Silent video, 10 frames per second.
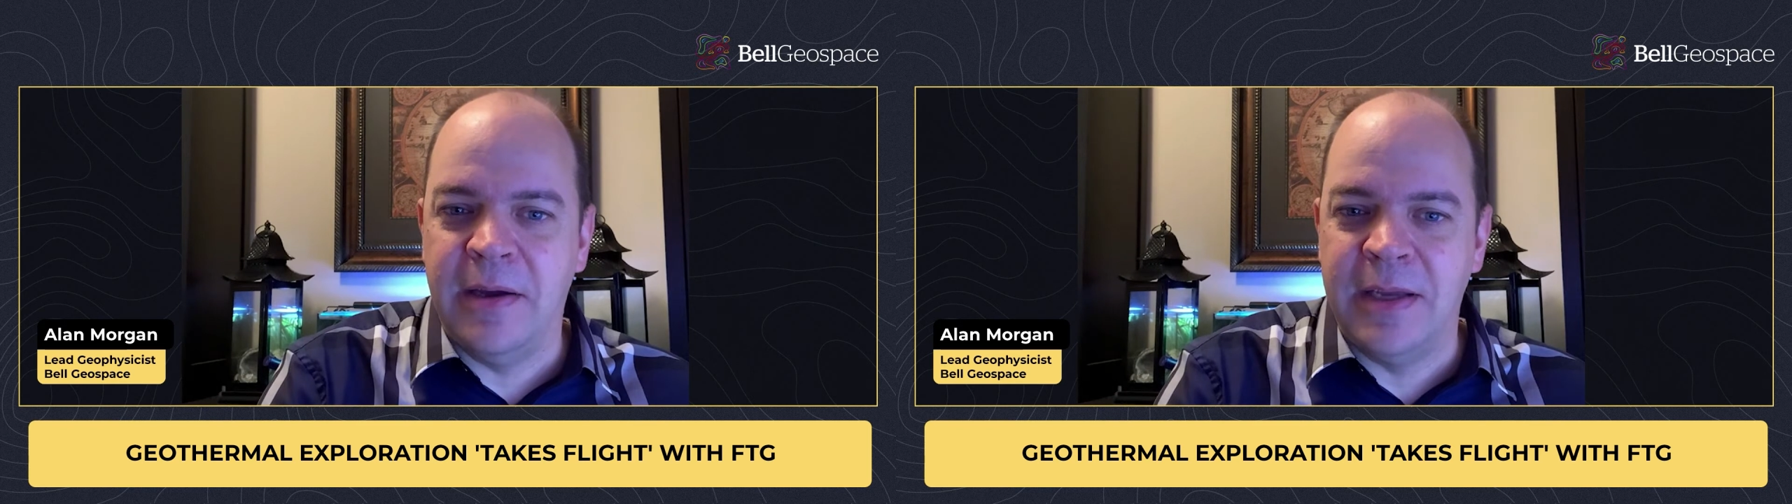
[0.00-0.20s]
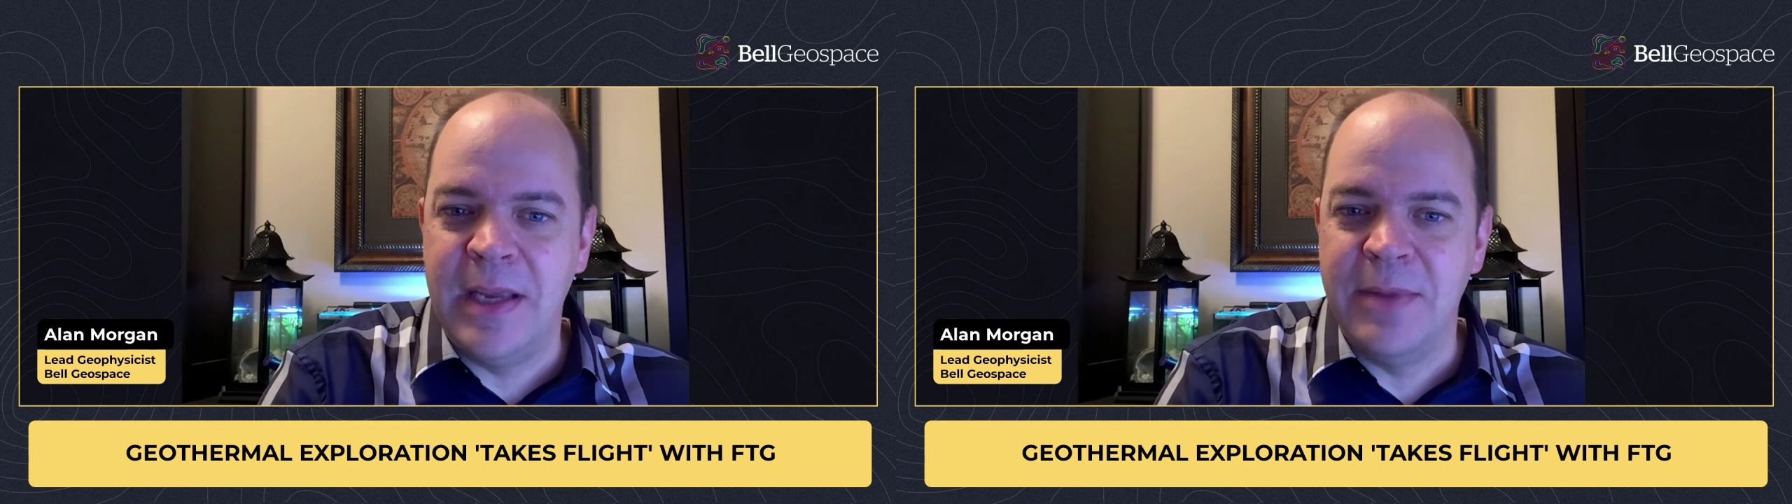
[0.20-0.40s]

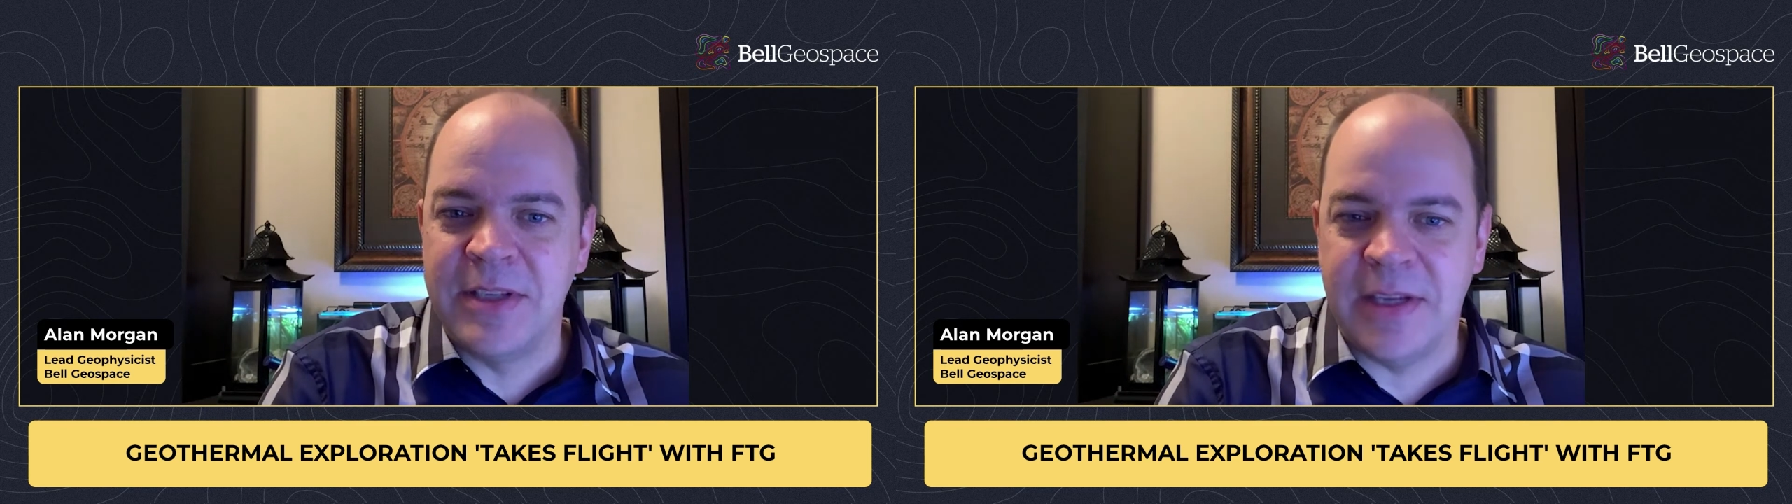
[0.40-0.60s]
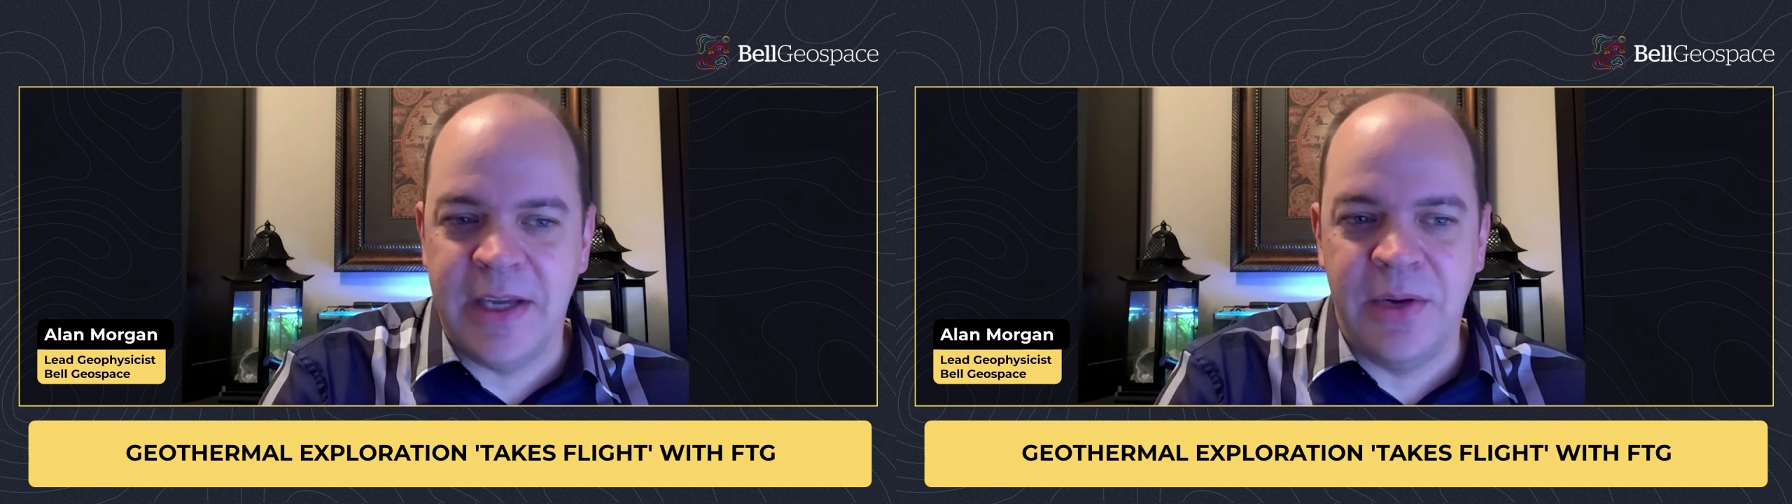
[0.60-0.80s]

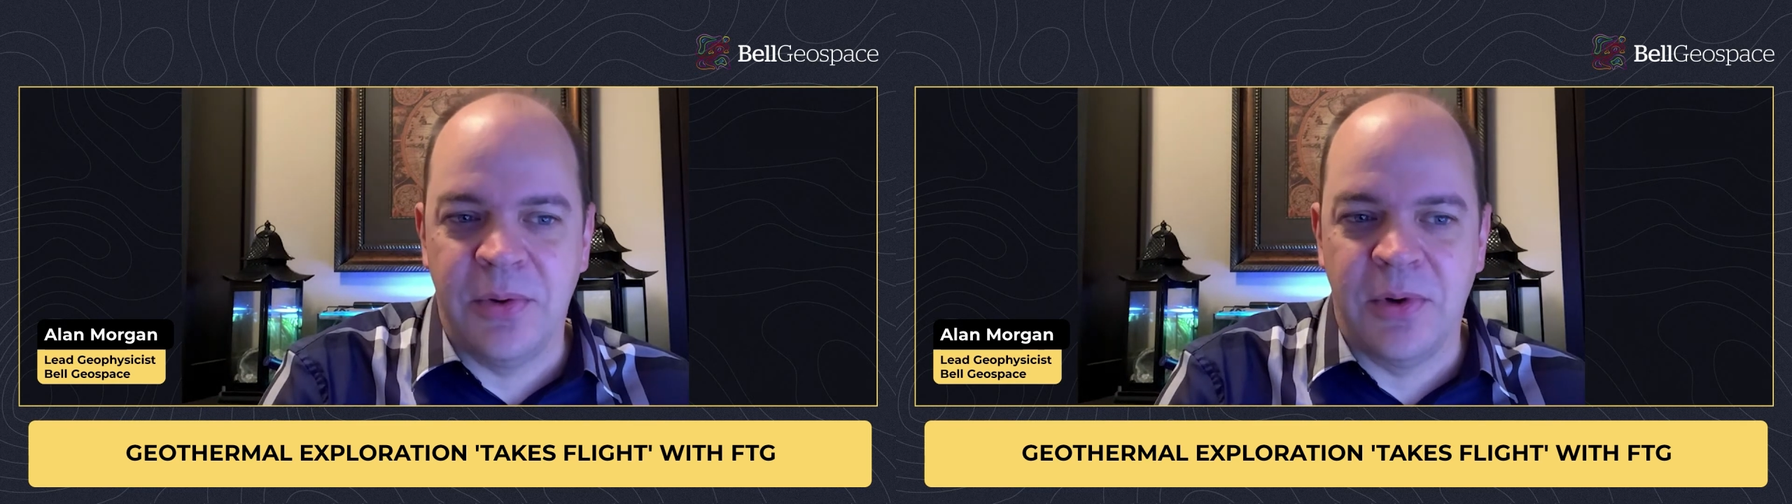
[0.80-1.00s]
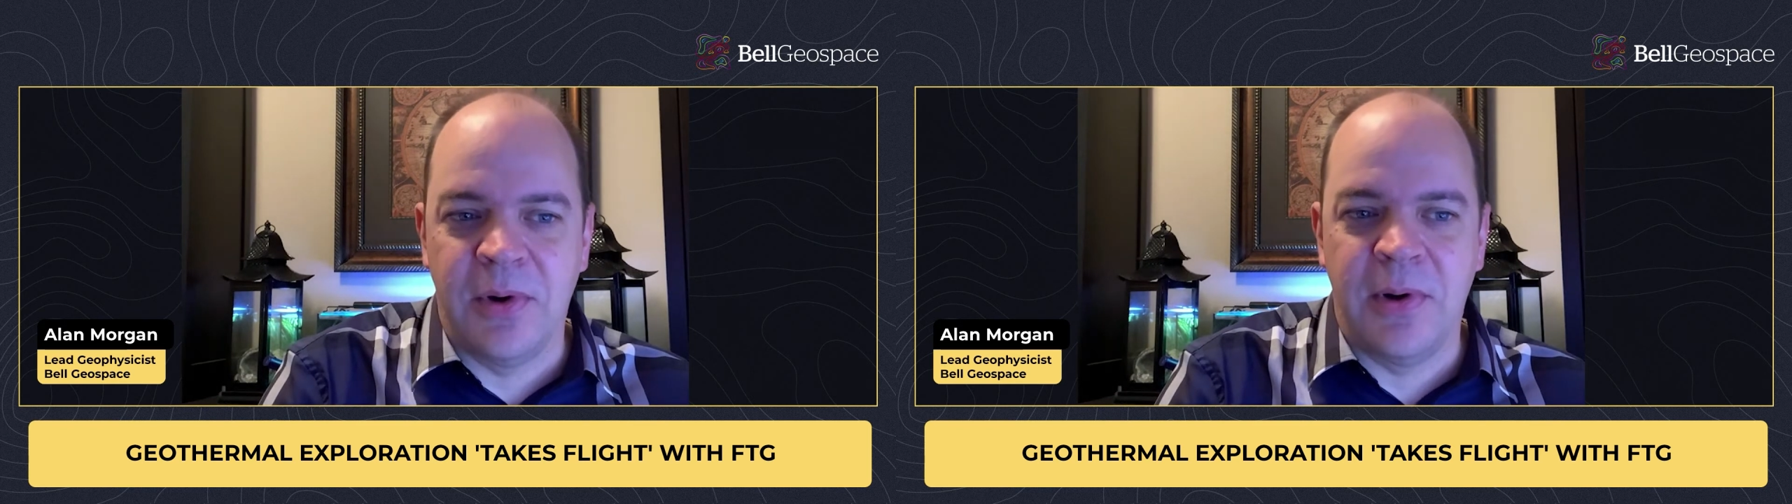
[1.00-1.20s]

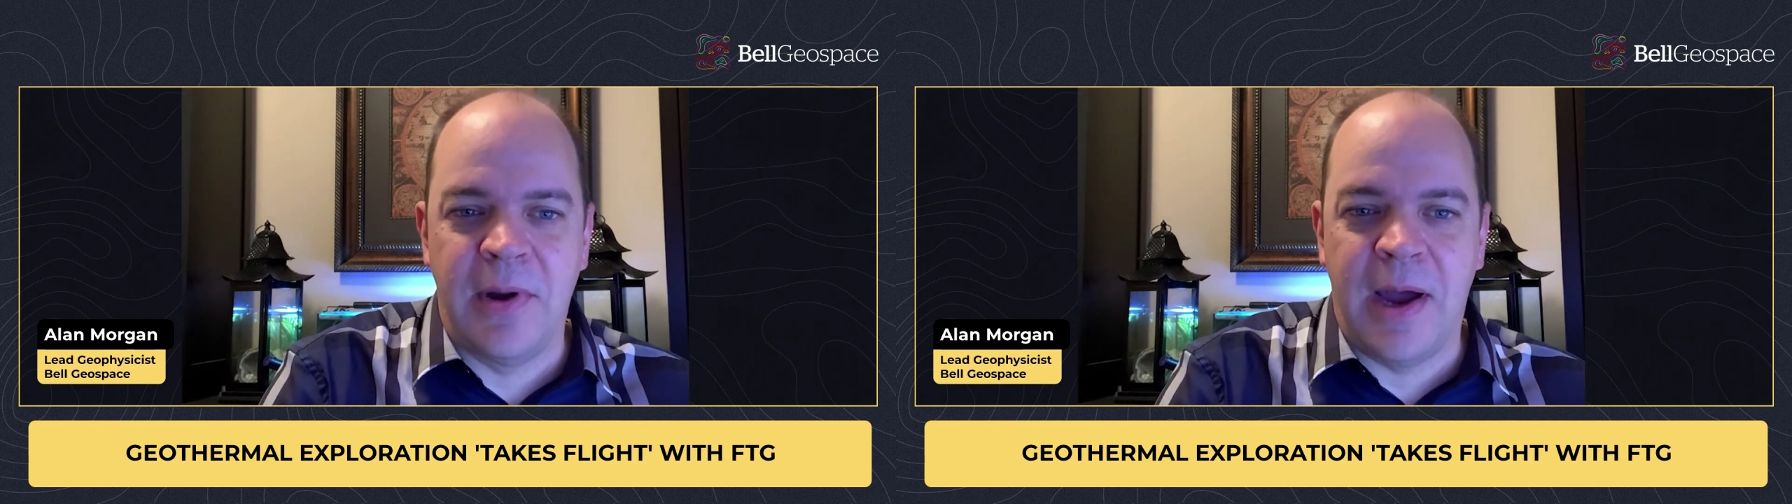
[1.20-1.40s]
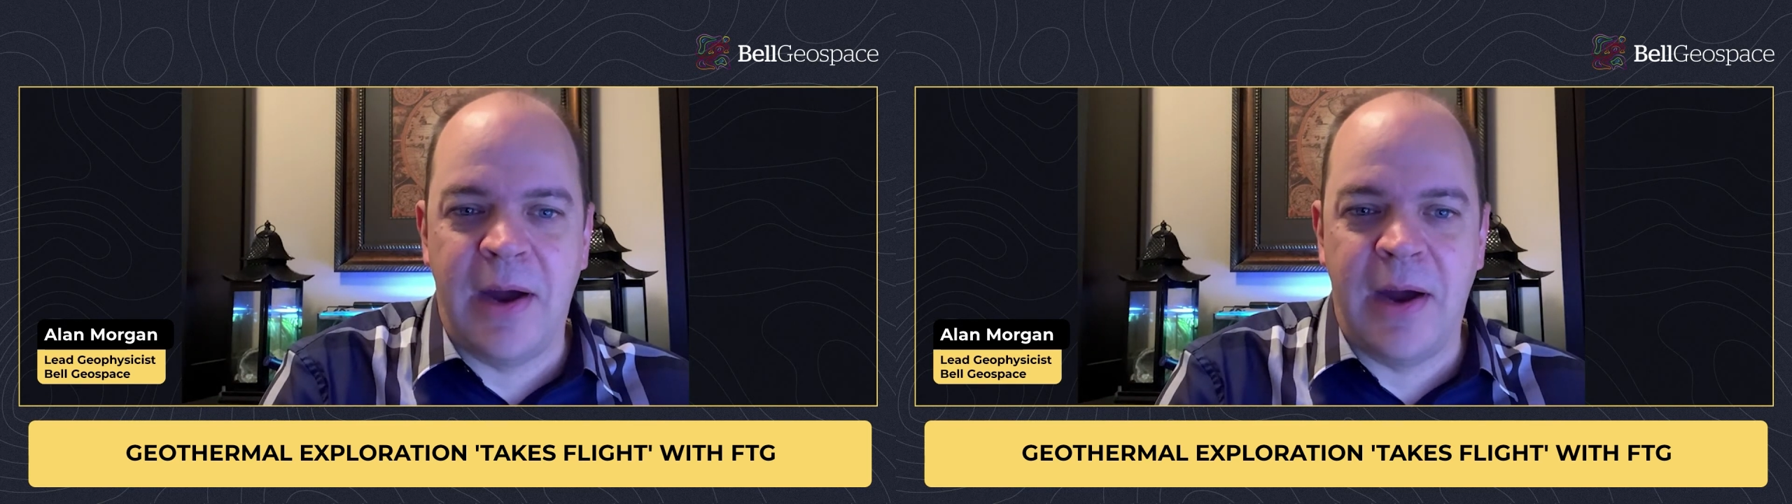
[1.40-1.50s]
hematite or